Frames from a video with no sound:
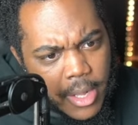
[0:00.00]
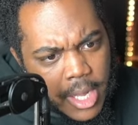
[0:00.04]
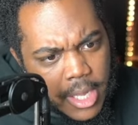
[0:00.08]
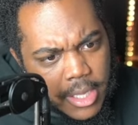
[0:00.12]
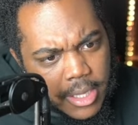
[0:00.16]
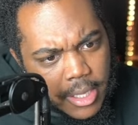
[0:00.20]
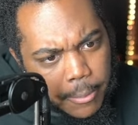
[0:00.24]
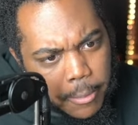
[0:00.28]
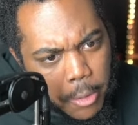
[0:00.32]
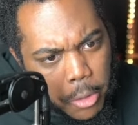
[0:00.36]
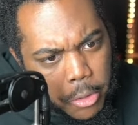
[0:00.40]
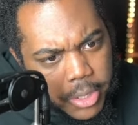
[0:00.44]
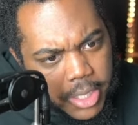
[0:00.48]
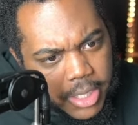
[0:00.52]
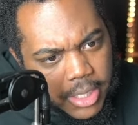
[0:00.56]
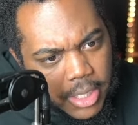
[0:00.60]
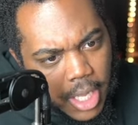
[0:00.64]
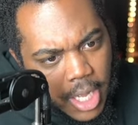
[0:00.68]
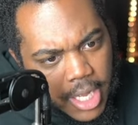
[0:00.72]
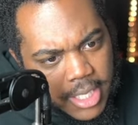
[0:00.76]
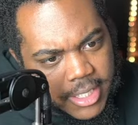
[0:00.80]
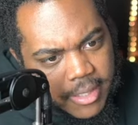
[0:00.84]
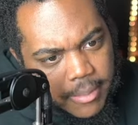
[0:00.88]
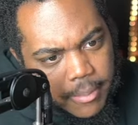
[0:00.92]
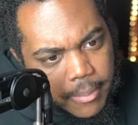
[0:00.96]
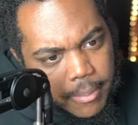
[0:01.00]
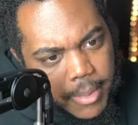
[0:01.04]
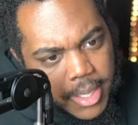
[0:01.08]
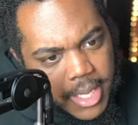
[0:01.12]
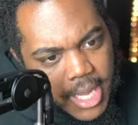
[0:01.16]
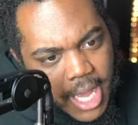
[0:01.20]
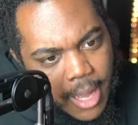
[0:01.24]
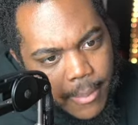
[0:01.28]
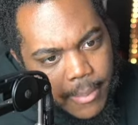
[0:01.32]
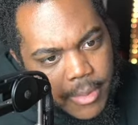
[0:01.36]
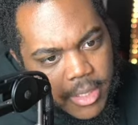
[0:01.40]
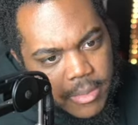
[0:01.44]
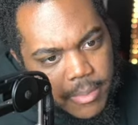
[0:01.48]
The broken lost
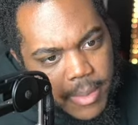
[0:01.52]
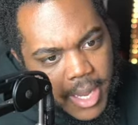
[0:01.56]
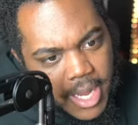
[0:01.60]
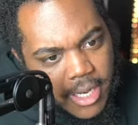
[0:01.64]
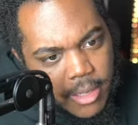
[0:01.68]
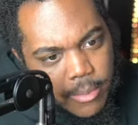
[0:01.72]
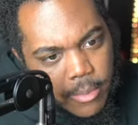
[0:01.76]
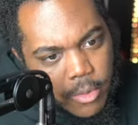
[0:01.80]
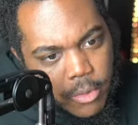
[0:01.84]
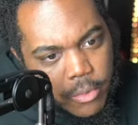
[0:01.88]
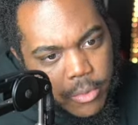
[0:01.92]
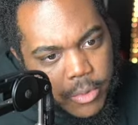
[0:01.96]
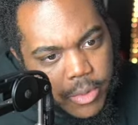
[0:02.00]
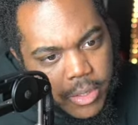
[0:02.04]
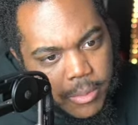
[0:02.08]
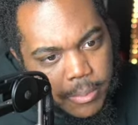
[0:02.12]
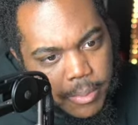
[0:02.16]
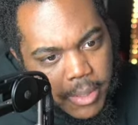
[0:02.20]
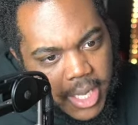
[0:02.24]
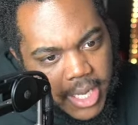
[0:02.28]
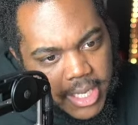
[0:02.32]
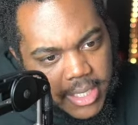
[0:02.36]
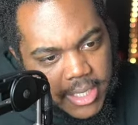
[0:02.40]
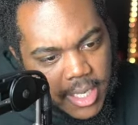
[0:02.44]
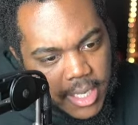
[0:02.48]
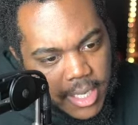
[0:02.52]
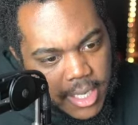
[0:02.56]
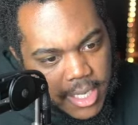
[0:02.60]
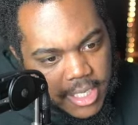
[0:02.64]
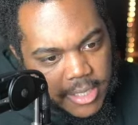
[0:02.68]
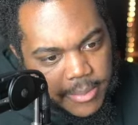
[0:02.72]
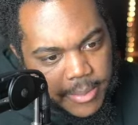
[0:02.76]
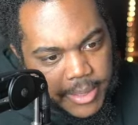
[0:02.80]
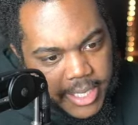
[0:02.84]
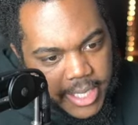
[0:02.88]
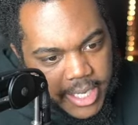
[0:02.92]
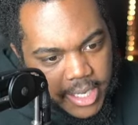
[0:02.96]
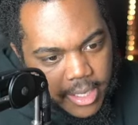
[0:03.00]
Miyama's mandible was replaced. It's
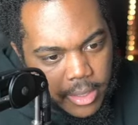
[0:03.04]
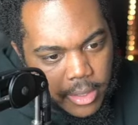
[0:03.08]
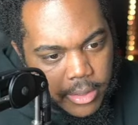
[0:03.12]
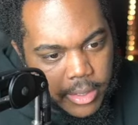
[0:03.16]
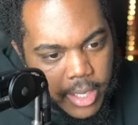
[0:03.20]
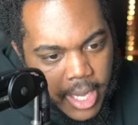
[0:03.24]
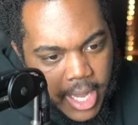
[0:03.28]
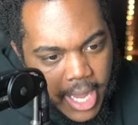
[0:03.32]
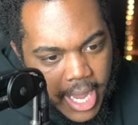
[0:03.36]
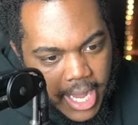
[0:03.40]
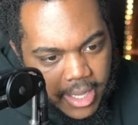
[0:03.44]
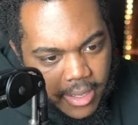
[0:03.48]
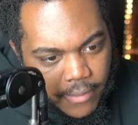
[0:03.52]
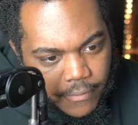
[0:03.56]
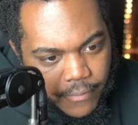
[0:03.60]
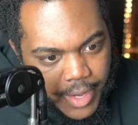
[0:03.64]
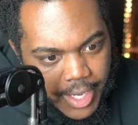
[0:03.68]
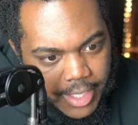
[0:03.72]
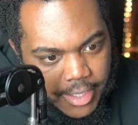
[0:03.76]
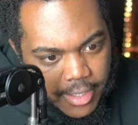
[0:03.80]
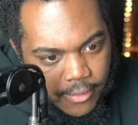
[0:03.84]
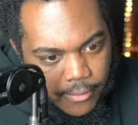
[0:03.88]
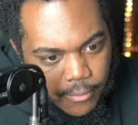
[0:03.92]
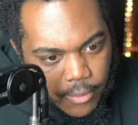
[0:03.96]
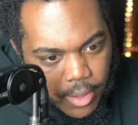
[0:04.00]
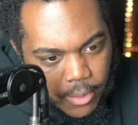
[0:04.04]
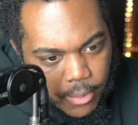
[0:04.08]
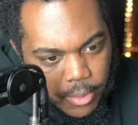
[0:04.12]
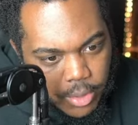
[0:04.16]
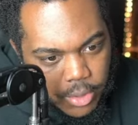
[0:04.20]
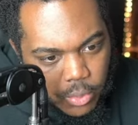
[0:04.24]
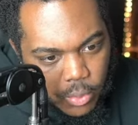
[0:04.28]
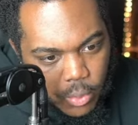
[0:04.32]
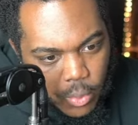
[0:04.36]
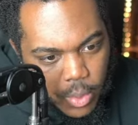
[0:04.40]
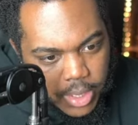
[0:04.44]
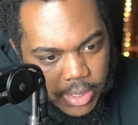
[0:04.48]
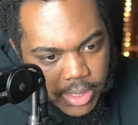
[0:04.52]
been healed, and the face of what was
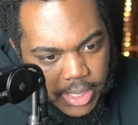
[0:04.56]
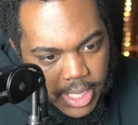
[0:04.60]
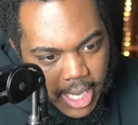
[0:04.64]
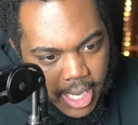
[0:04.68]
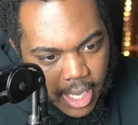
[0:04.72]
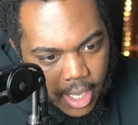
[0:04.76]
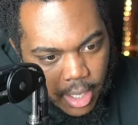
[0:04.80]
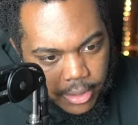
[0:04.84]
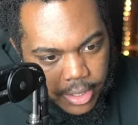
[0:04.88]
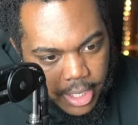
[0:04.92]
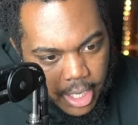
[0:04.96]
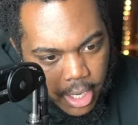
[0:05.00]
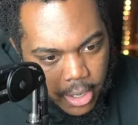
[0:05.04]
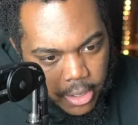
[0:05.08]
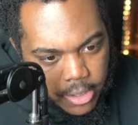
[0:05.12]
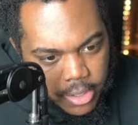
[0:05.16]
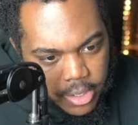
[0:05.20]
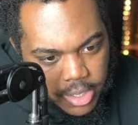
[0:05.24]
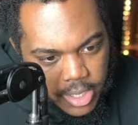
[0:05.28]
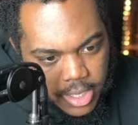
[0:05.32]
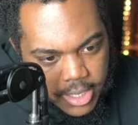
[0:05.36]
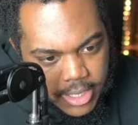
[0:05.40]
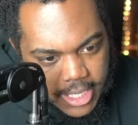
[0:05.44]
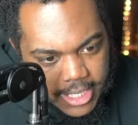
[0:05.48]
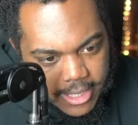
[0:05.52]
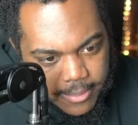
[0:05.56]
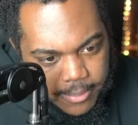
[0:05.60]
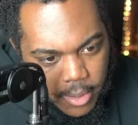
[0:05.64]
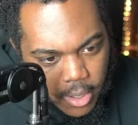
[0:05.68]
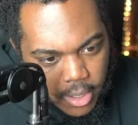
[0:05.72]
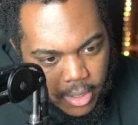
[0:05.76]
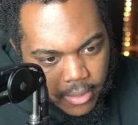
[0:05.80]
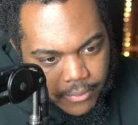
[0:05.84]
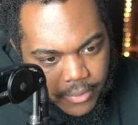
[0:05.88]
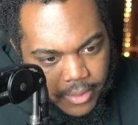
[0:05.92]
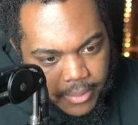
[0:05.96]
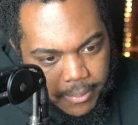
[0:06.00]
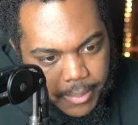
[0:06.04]
once a healthy Hercules has part
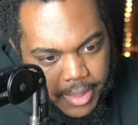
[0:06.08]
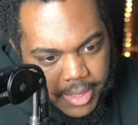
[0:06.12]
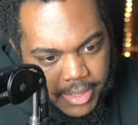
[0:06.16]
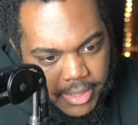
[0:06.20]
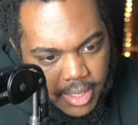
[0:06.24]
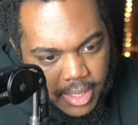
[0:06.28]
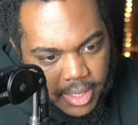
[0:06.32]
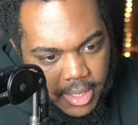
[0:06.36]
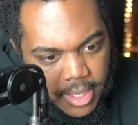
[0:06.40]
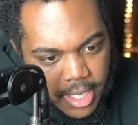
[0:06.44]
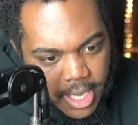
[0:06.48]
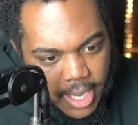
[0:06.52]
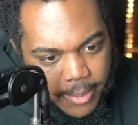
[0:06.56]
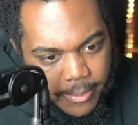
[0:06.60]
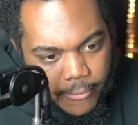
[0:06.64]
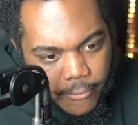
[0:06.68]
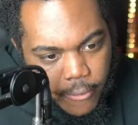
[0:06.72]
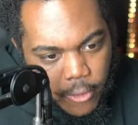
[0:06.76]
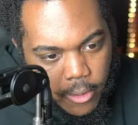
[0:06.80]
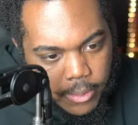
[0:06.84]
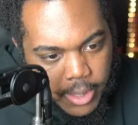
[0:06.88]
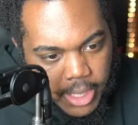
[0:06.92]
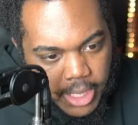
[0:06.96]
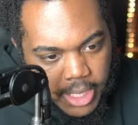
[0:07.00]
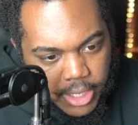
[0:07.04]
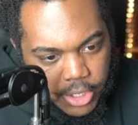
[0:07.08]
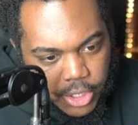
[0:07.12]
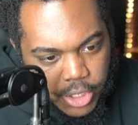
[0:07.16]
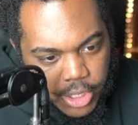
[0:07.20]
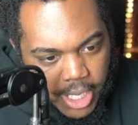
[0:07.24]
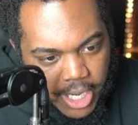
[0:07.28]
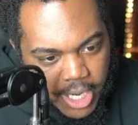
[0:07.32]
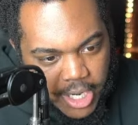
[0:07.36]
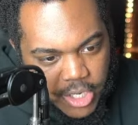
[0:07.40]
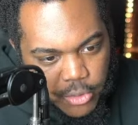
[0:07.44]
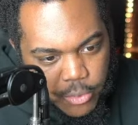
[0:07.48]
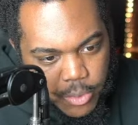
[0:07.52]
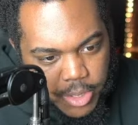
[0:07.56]
of it missing. It performed an
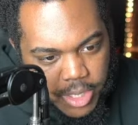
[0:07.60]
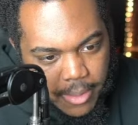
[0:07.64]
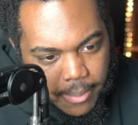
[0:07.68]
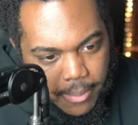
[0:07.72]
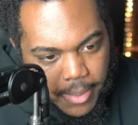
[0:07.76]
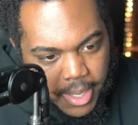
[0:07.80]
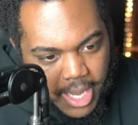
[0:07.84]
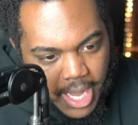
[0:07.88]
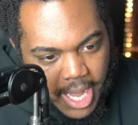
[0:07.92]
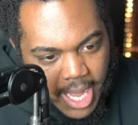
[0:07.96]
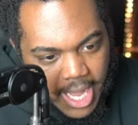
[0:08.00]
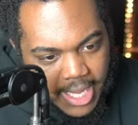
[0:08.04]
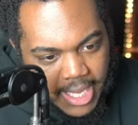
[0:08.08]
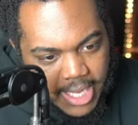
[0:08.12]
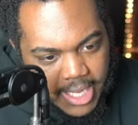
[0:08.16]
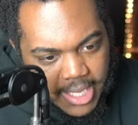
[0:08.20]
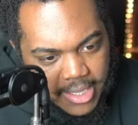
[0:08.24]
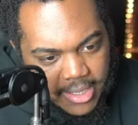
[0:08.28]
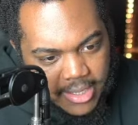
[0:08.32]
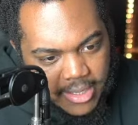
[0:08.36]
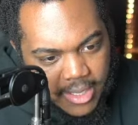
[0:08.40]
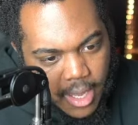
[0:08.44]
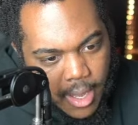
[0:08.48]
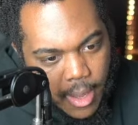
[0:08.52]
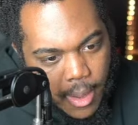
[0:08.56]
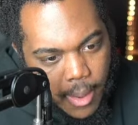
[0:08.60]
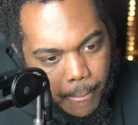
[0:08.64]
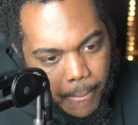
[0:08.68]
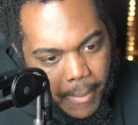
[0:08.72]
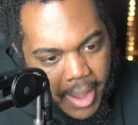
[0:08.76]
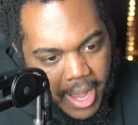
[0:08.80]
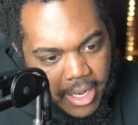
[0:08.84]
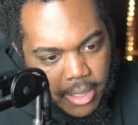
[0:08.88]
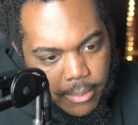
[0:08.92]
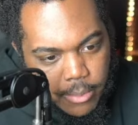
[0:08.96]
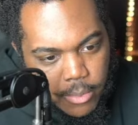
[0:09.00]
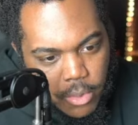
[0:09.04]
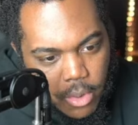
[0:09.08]
exchange with the Miyama's
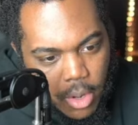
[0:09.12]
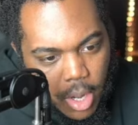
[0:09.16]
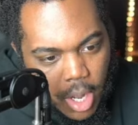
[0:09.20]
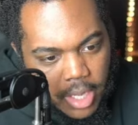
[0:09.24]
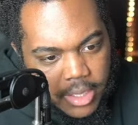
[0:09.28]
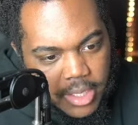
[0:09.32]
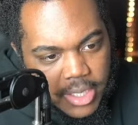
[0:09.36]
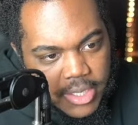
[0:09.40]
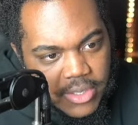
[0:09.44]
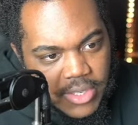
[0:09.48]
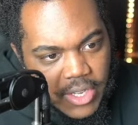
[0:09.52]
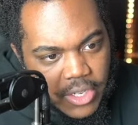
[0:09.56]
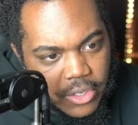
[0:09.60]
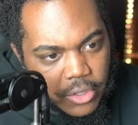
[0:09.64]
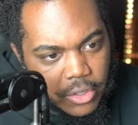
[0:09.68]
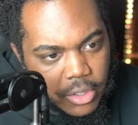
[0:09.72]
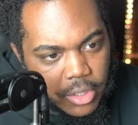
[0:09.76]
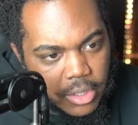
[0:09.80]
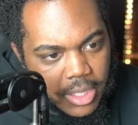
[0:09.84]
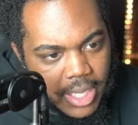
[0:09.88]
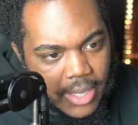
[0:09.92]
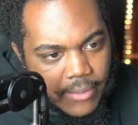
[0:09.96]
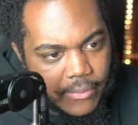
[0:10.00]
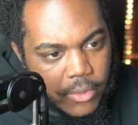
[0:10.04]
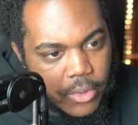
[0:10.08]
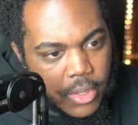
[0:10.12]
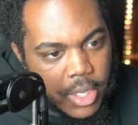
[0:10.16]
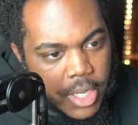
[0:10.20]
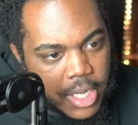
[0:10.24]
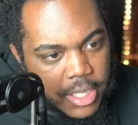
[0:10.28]
mandible on the cellular level.